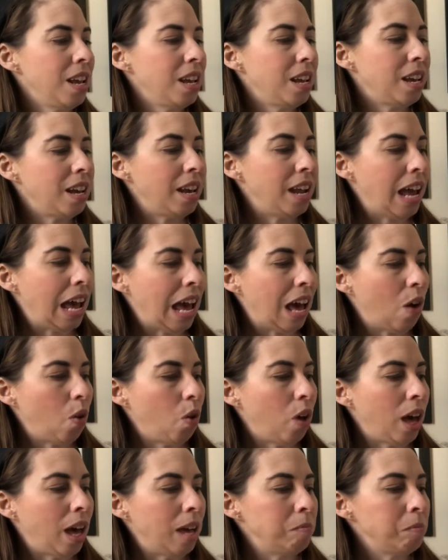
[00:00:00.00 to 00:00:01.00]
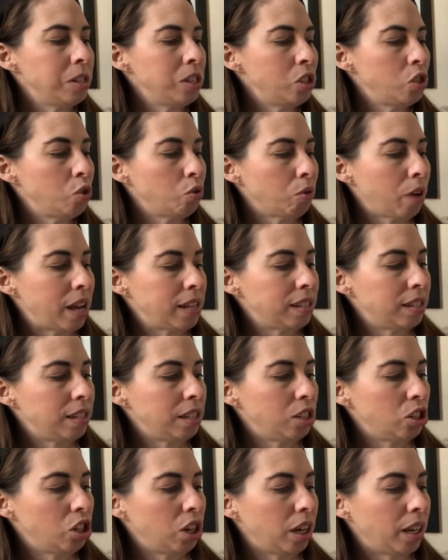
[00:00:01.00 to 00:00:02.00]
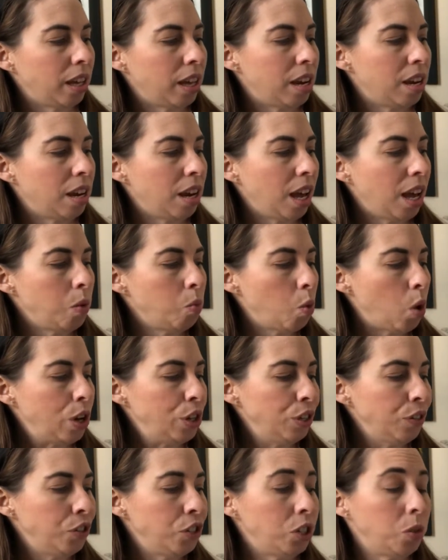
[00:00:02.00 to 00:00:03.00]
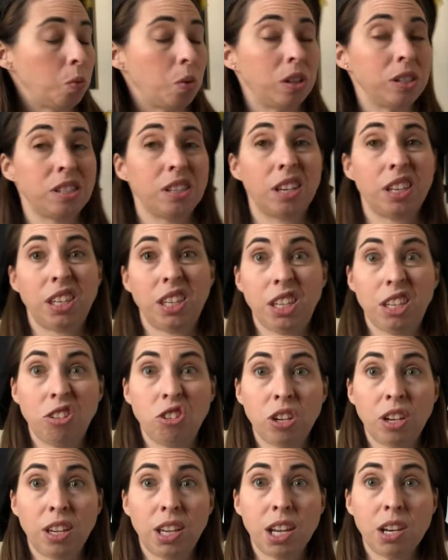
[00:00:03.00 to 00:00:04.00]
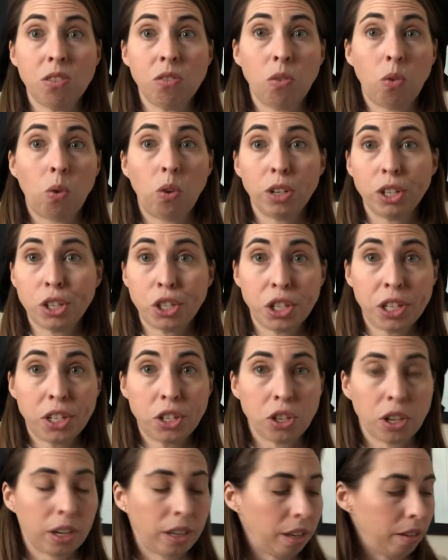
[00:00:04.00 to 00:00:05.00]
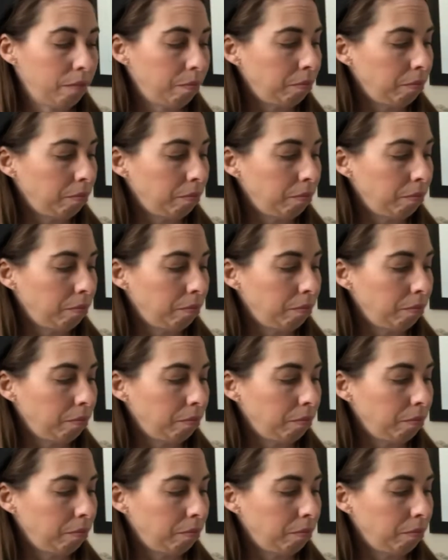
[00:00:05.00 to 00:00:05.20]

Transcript: Now I must dress the chicken. I wonder if she wants a he chicken or a she chicken.